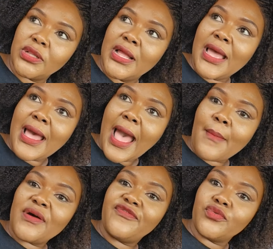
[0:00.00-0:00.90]
about
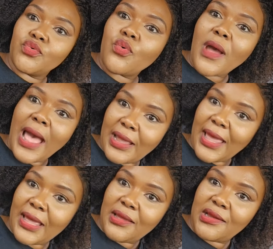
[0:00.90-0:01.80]
work
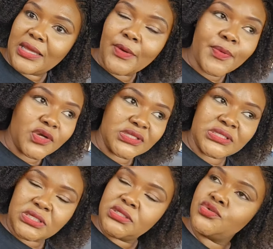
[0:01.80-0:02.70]
because it's easy
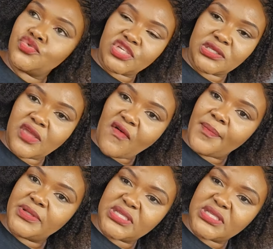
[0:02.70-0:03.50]
to just give up and say